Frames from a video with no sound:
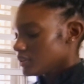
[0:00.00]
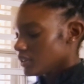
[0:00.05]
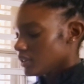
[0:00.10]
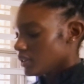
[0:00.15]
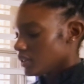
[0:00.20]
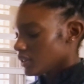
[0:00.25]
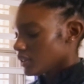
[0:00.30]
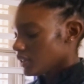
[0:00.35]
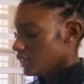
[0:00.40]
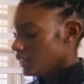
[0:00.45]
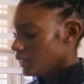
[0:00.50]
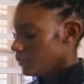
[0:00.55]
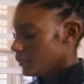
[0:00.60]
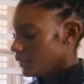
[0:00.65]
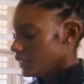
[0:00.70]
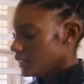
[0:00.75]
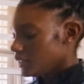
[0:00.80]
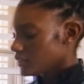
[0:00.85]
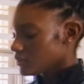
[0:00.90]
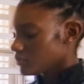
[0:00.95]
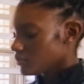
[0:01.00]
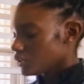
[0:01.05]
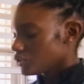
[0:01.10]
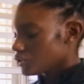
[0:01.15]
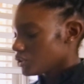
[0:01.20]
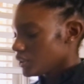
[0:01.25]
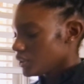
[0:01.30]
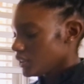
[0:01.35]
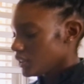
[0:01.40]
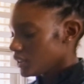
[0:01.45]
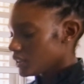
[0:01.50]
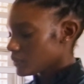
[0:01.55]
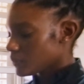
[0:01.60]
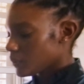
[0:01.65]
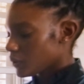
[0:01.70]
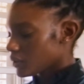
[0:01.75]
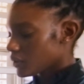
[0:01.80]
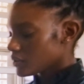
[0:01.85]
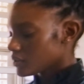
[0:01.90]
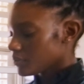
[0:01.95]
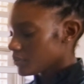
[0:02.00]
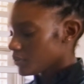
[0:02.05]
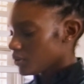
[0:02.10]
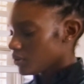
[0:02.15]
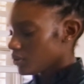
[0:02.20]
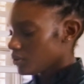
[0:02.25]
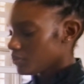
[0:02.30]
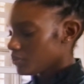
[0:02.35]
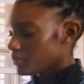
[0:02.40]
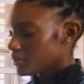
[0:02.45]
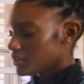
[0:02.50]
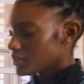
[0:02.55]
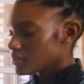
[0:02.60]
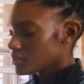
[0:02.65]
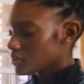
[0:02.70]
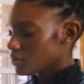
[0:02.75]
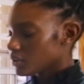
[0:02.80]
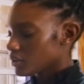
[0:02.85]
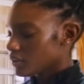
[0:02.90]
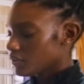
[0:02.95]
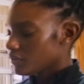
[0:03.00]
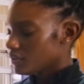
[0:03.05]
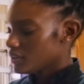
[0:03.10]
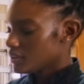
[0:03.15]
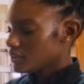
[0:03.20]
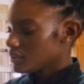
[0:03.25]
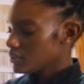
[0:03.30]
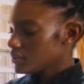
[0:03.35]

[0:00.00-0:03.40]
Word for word: to keep in as much heat as possible but still give it